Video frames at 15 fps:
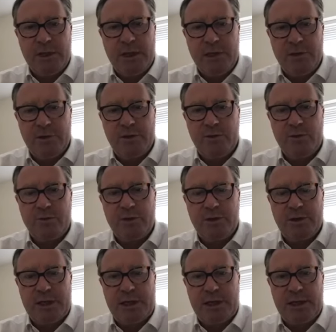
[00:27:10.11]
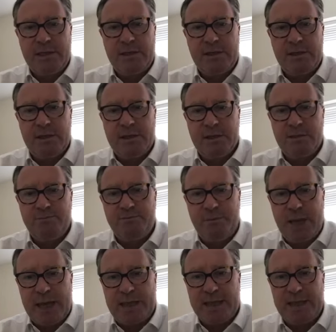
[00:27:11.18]
ensure that that agent is
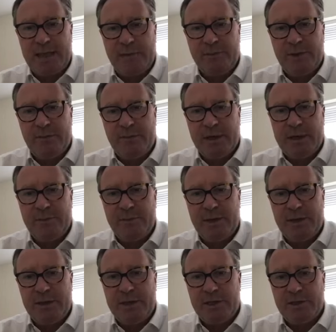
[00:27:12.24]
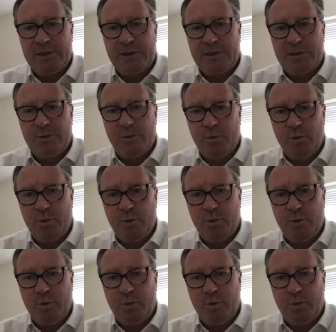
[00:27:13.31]
backing up their recommendations